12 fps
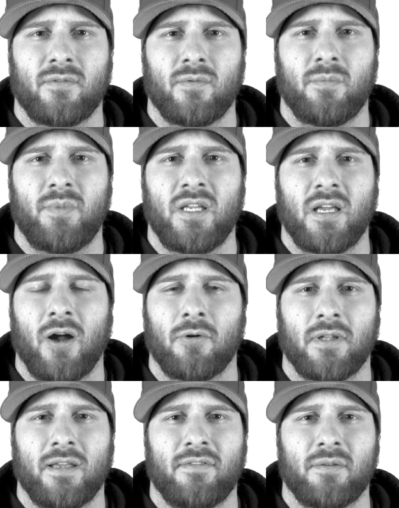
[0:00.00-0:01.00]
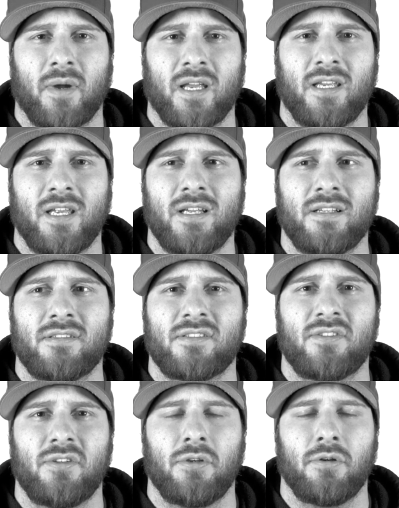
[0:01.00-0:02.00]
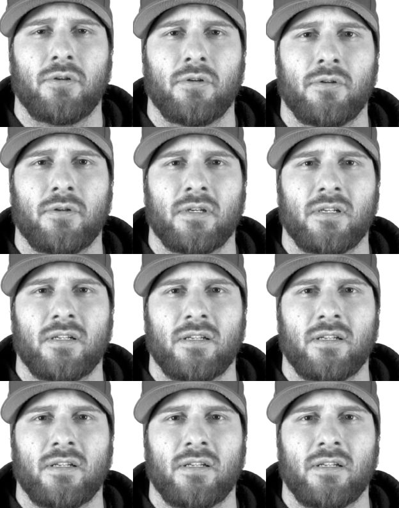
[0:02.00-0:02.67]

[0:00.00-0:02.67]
would be outliving my kids, to